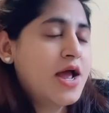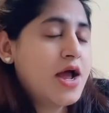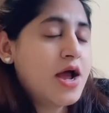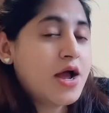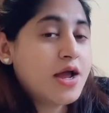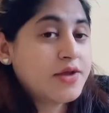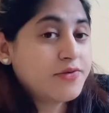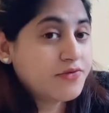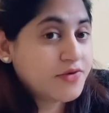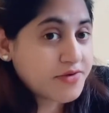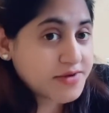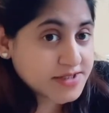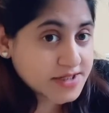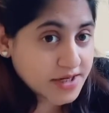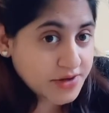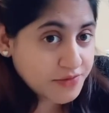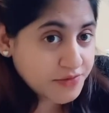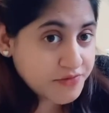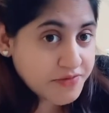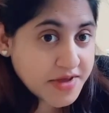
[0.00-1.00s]
if there is
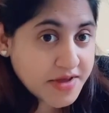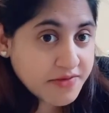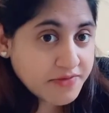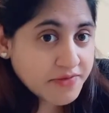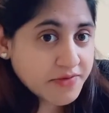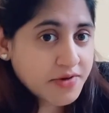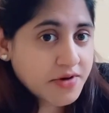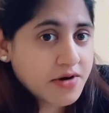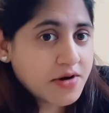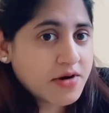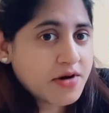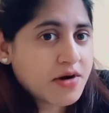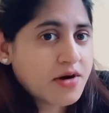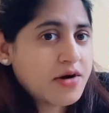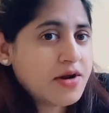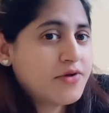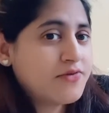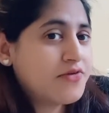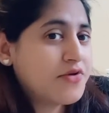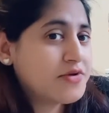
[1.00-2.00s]
any fever,
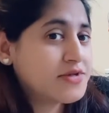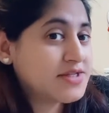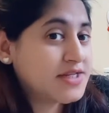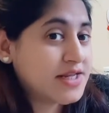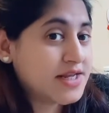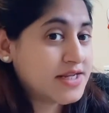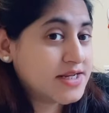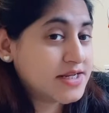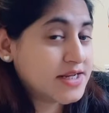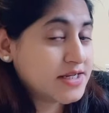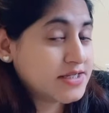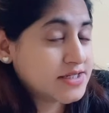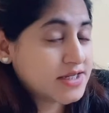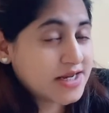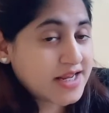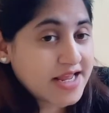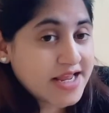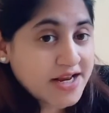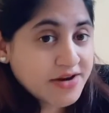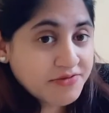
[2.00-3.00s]
it's
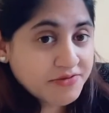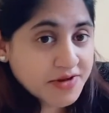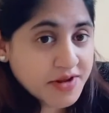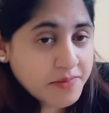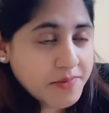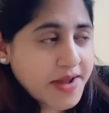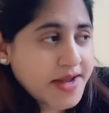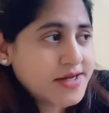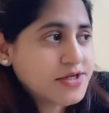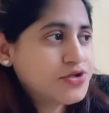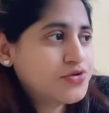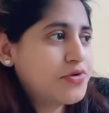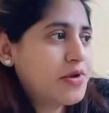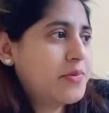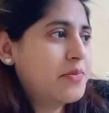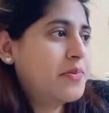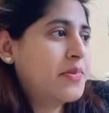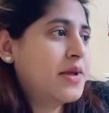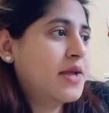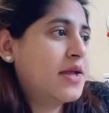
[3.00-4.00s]
an
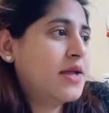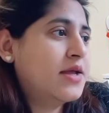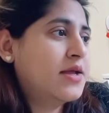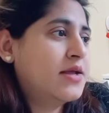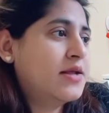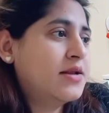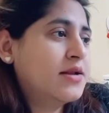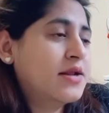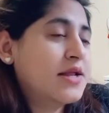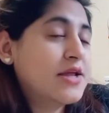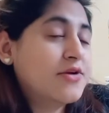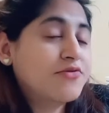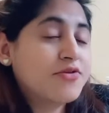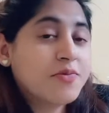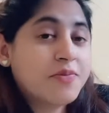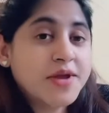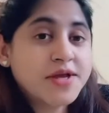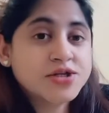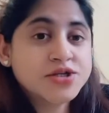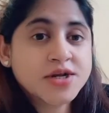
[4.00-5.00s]
inflammatory pain, if the
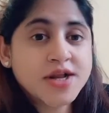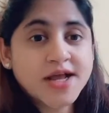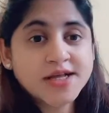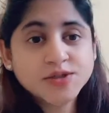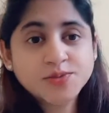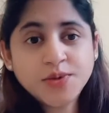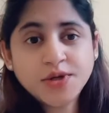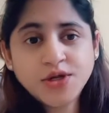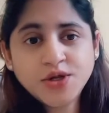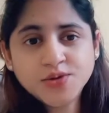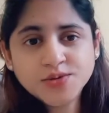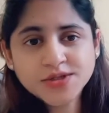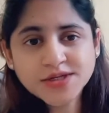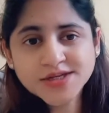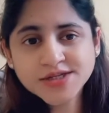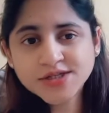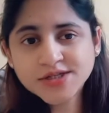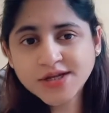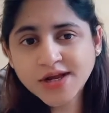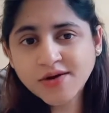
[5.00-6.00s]
patient has been using
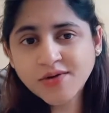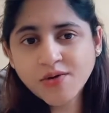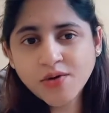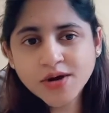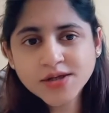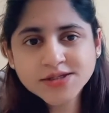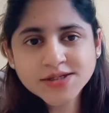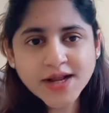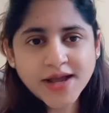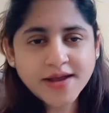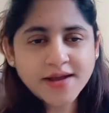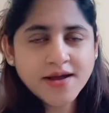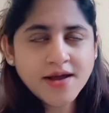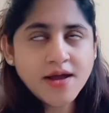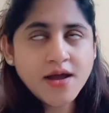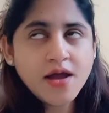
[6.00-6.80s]
steroids like